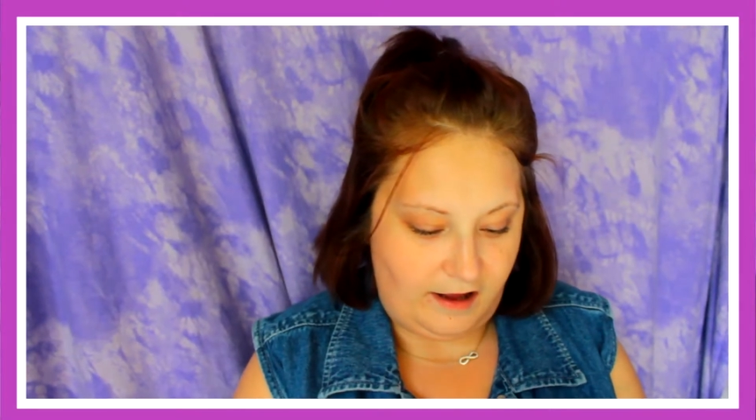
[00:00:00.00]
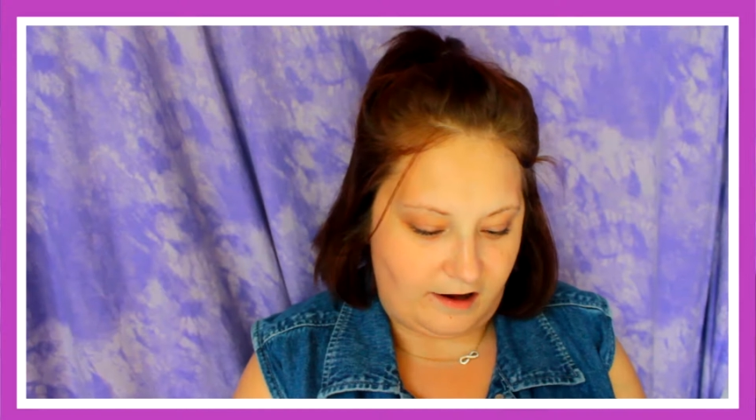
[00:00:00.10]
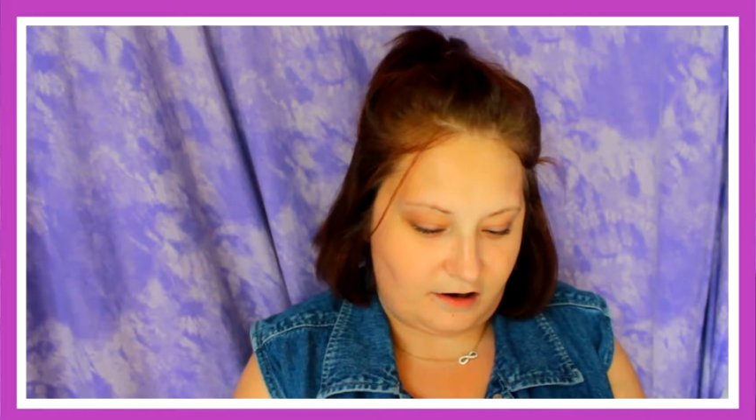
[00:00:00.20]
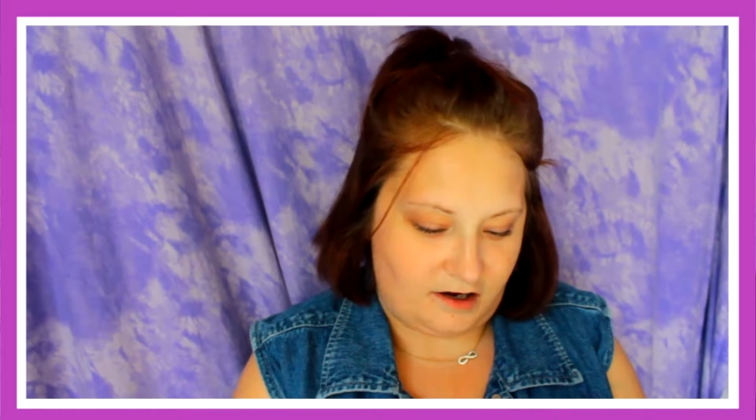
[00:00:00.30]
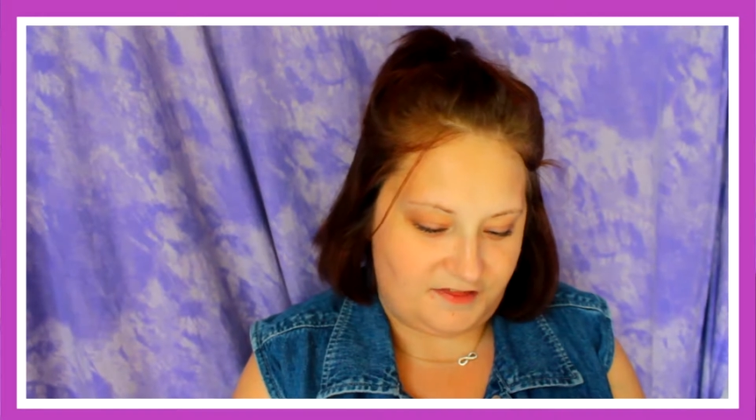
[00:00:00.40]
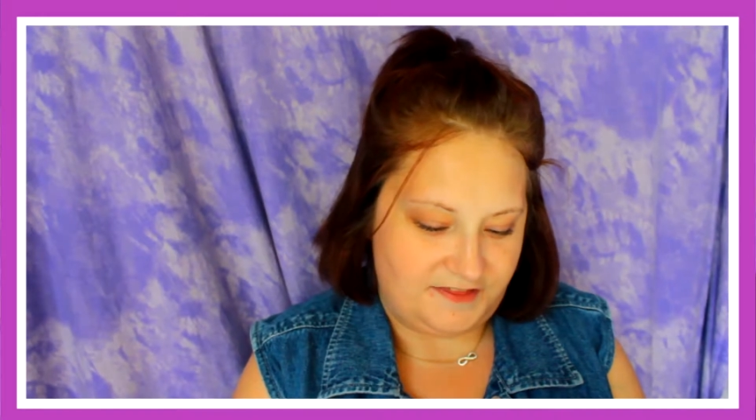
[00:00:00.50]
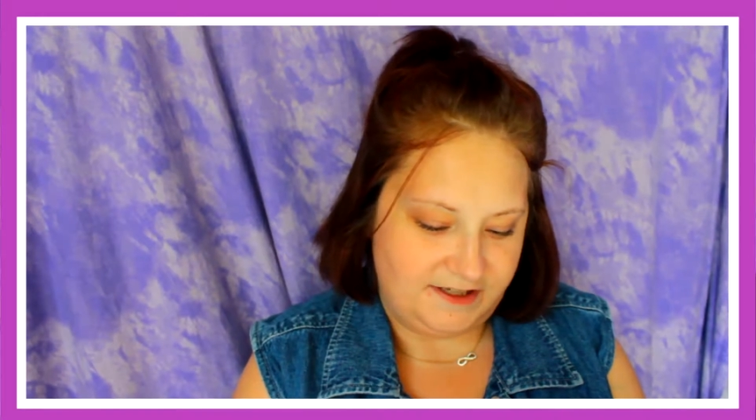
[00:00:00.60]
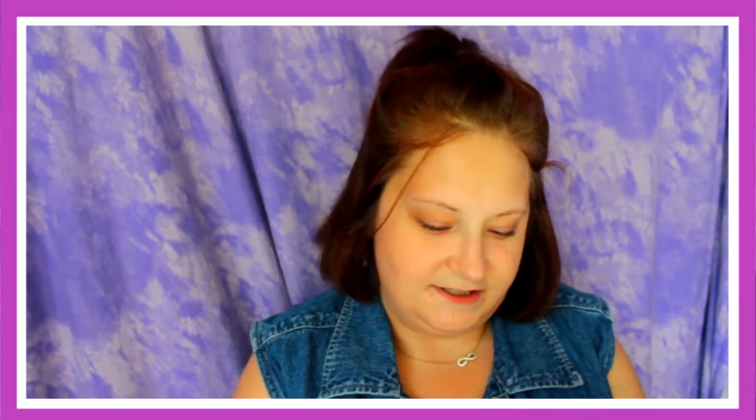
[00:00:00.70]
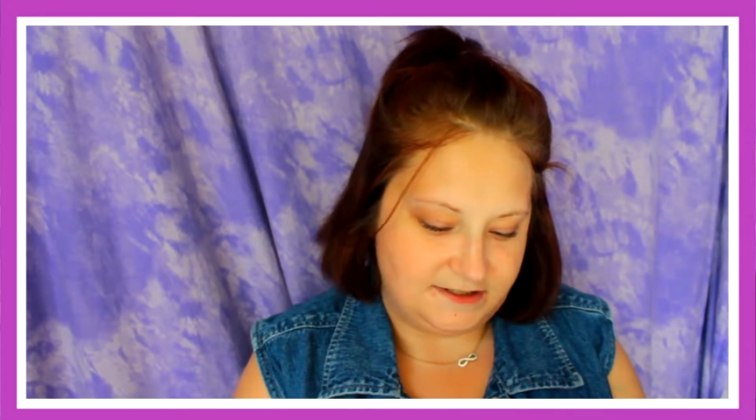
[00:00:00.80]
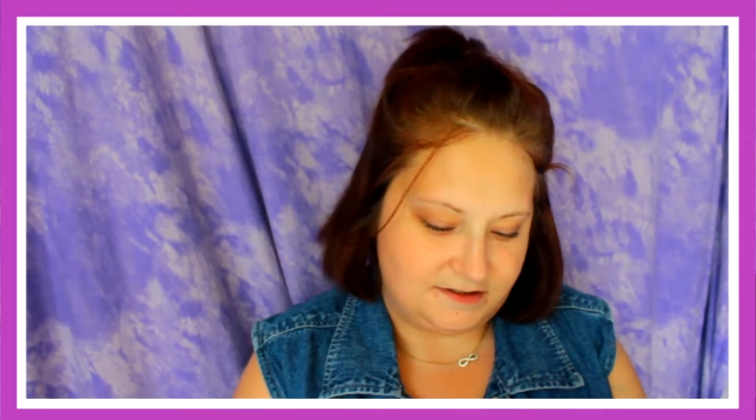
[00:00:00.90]
I got
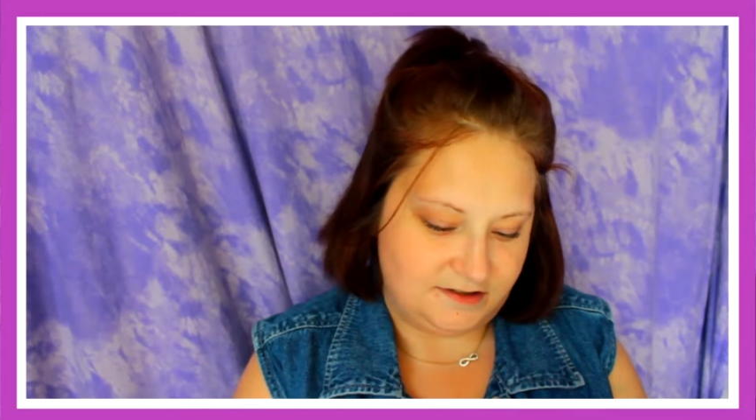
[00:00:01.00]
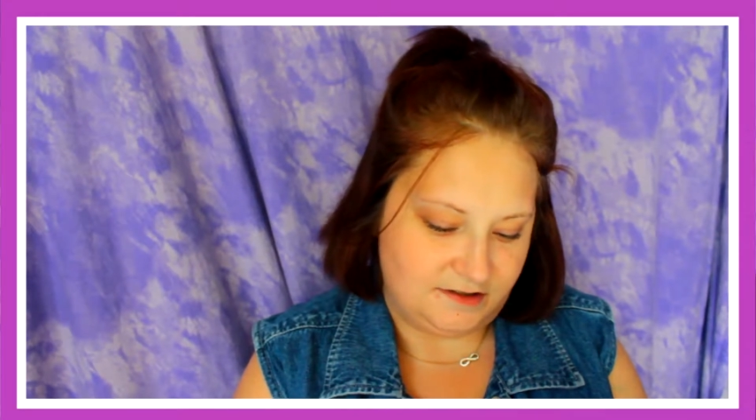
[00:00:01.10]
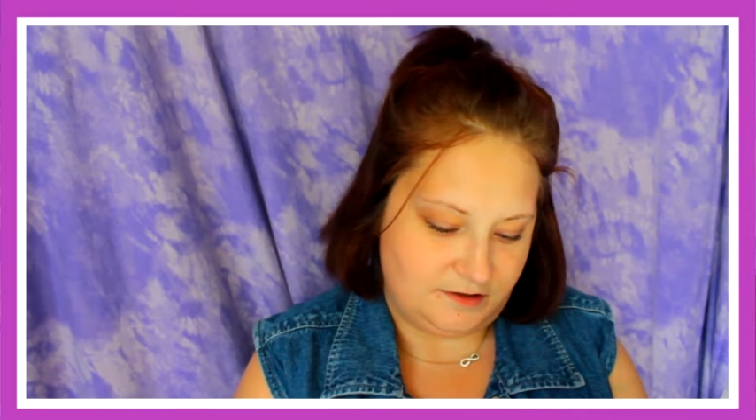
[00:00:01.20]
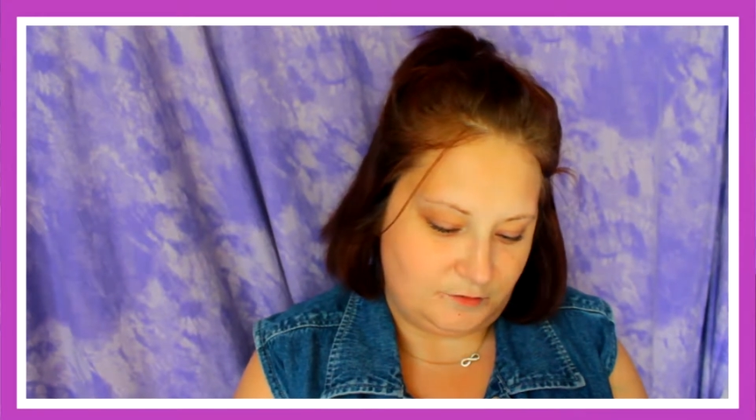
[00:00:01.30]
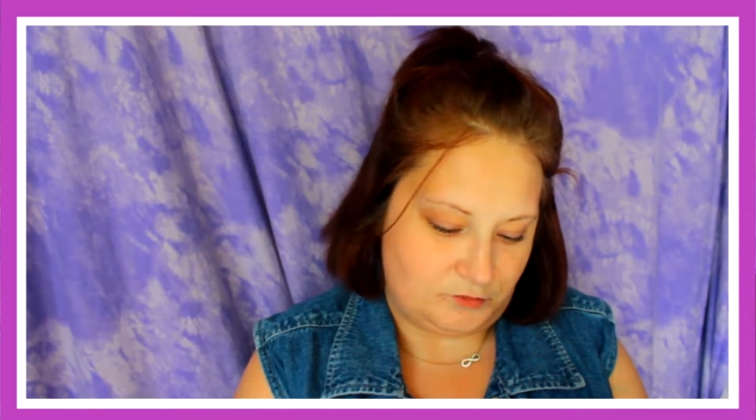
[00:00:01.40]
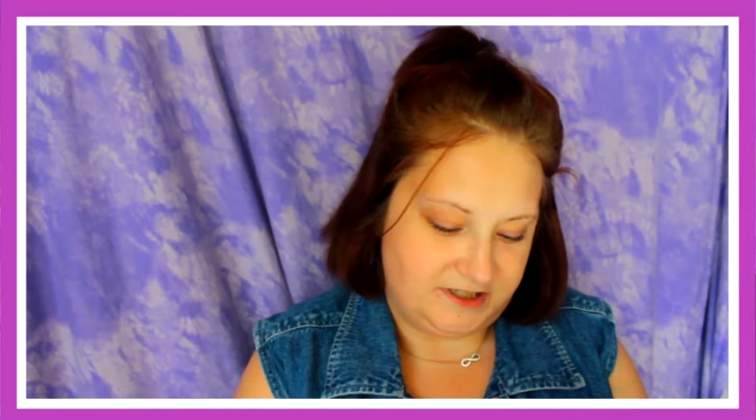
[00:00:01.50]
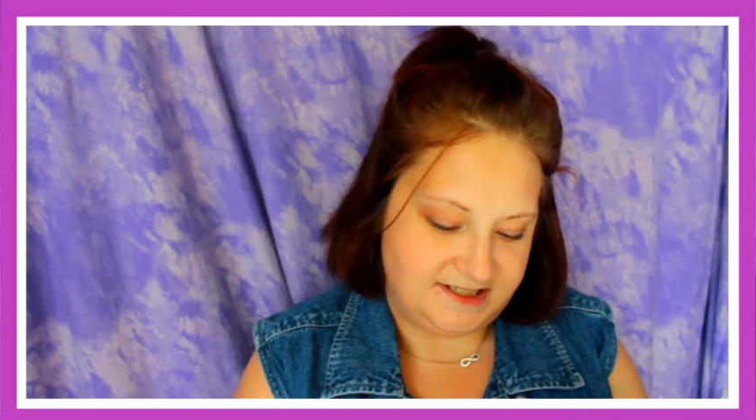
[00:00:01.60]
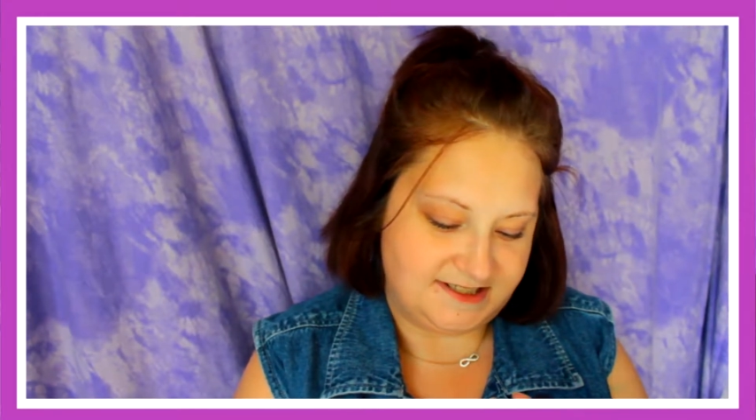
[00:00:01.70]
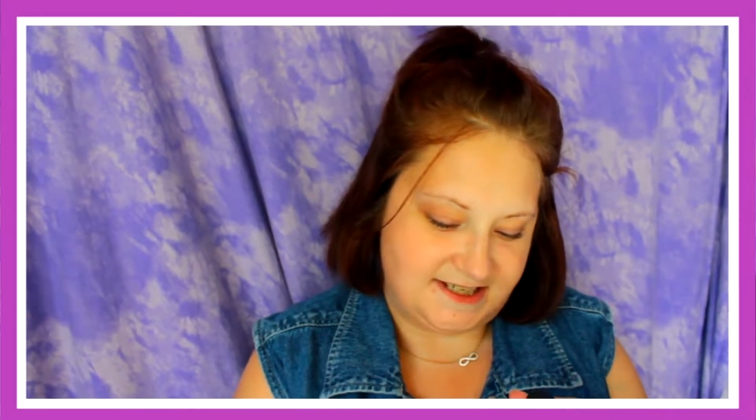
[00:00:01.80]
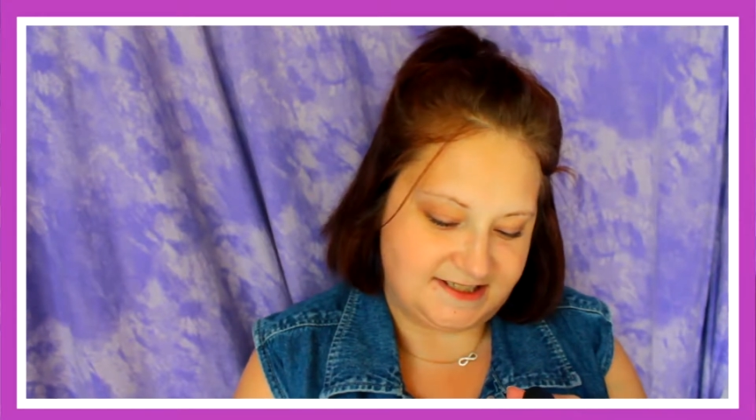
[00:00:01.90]
this
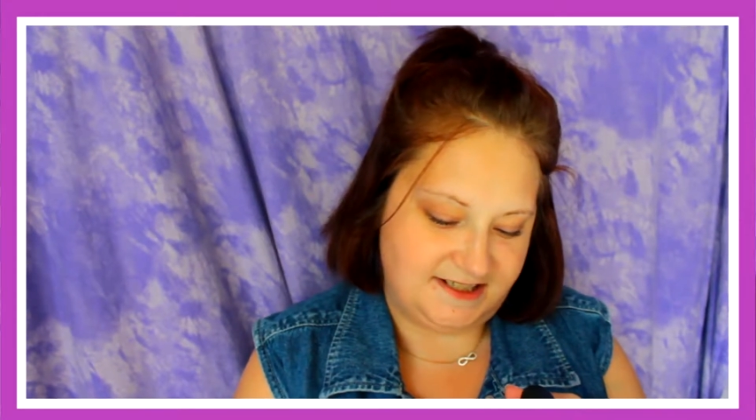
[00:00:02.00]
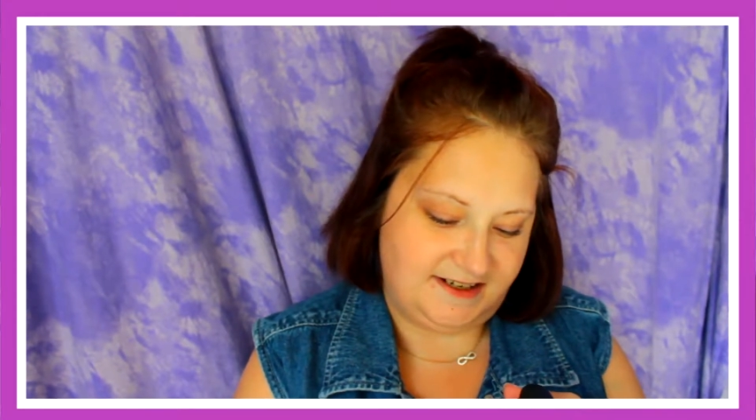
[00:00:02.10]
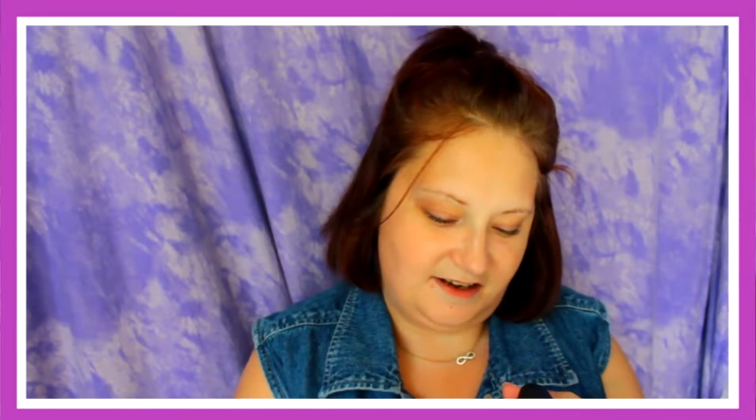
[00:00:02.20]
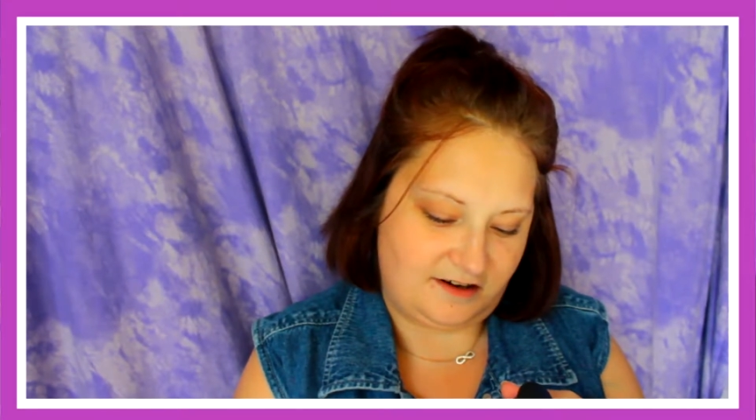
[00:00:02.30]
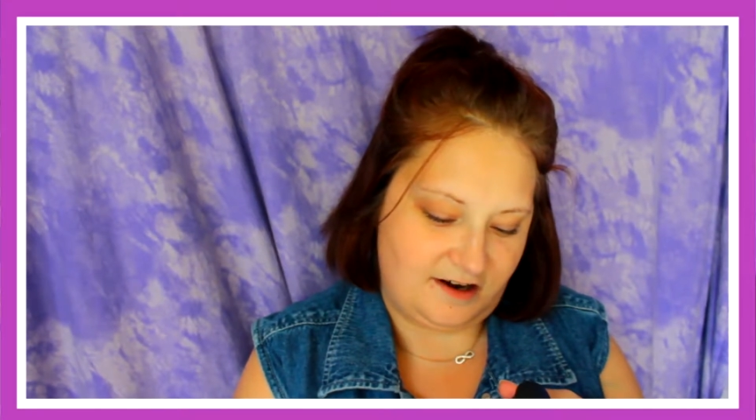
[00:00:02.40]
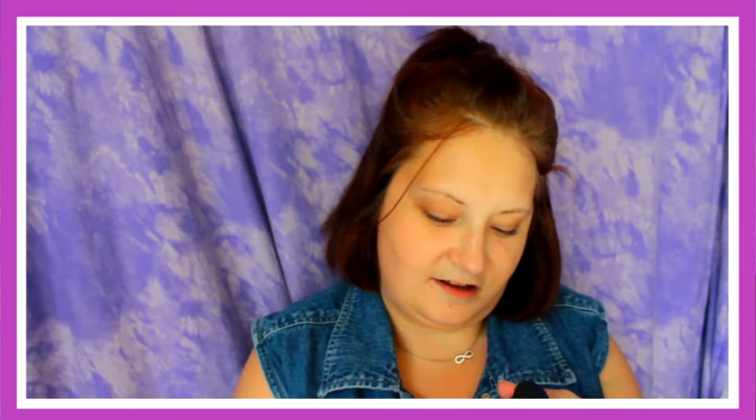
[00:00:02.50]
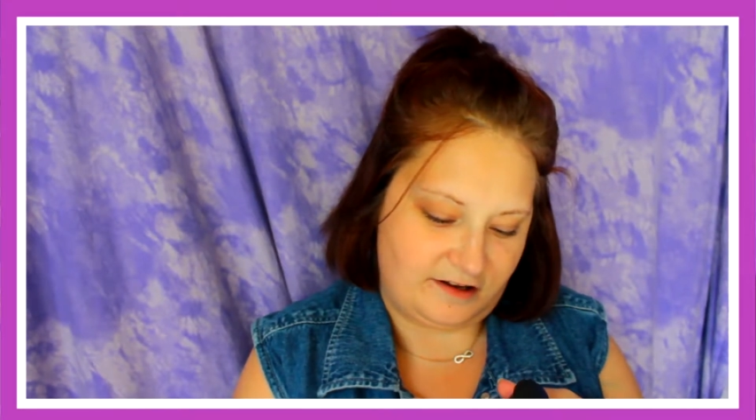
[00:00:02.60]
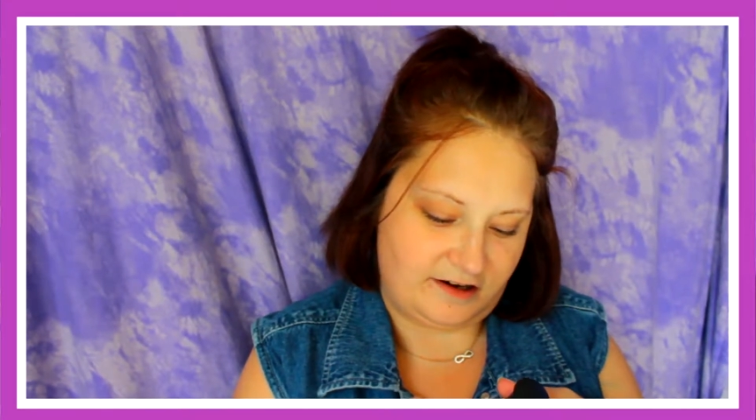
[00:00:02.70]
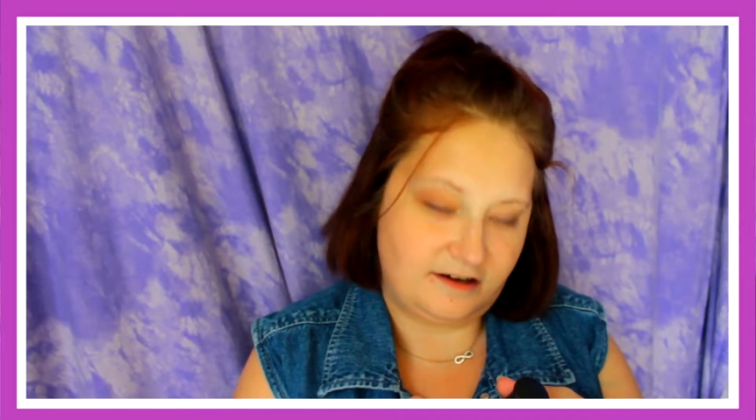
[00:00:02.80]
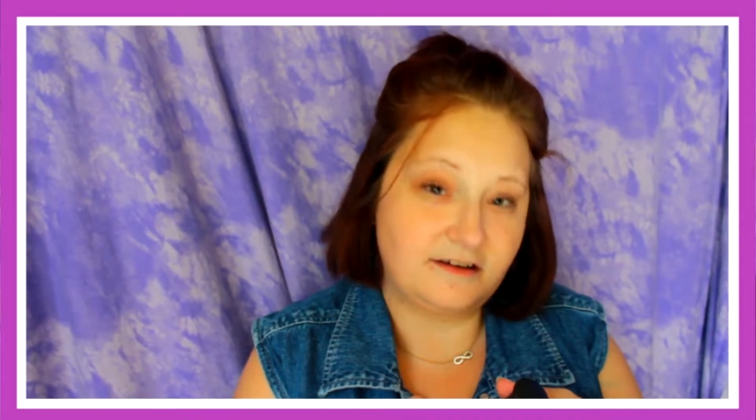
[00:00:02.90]
Princessa nail
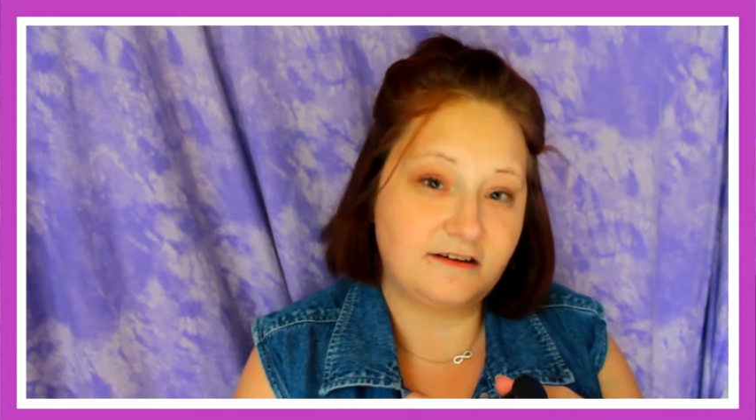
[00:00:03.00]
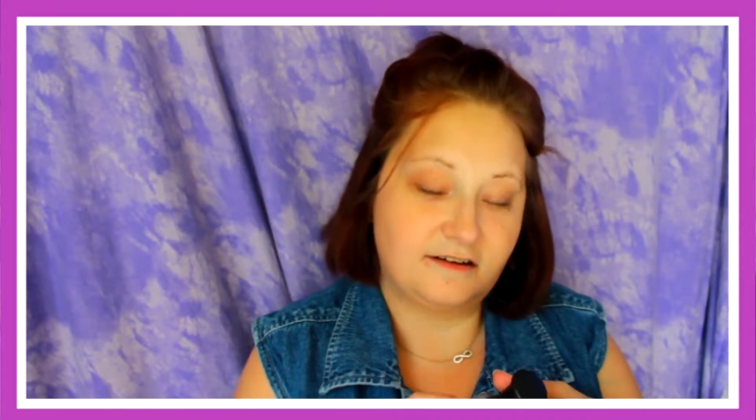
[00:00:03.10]
color.